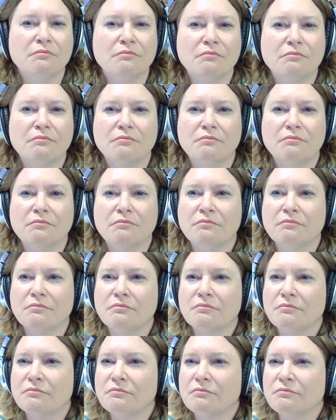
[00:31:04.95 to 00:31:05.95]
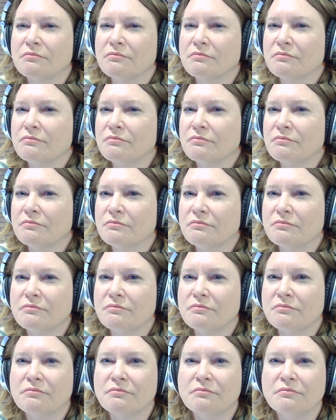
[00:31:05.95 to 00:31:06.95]

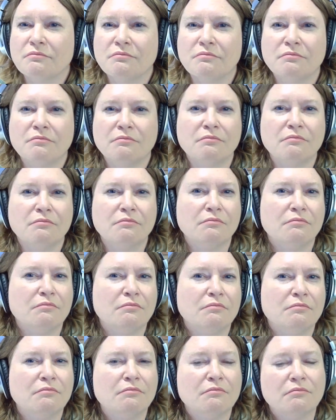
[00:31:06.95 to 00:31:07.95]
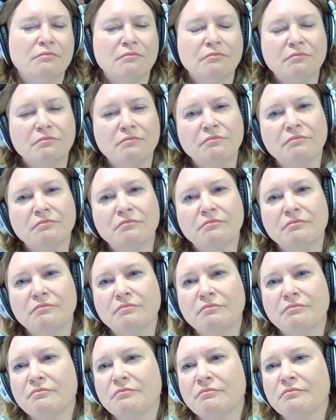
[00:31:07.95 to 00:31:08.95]

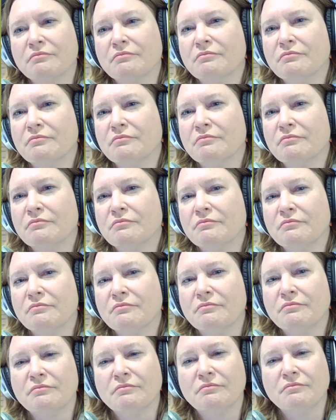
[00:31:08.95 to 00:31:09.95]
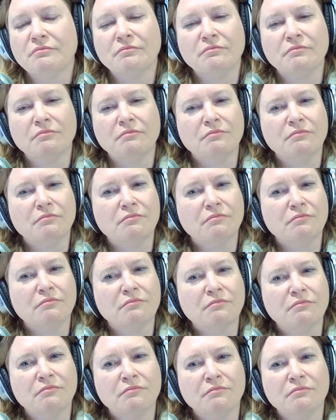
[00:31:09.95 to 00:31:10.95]

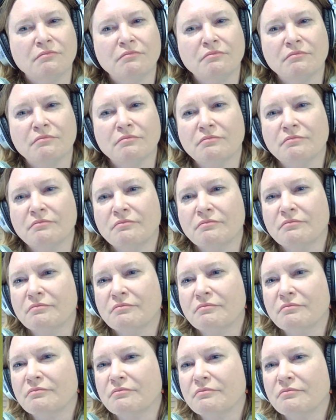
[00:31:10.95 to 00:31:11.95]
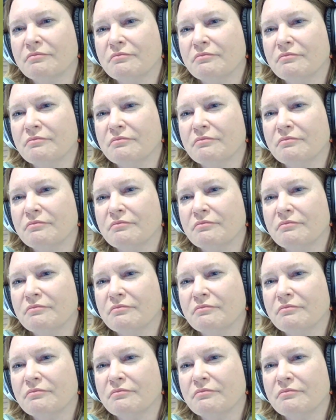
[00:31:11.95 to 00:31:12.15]
(silent)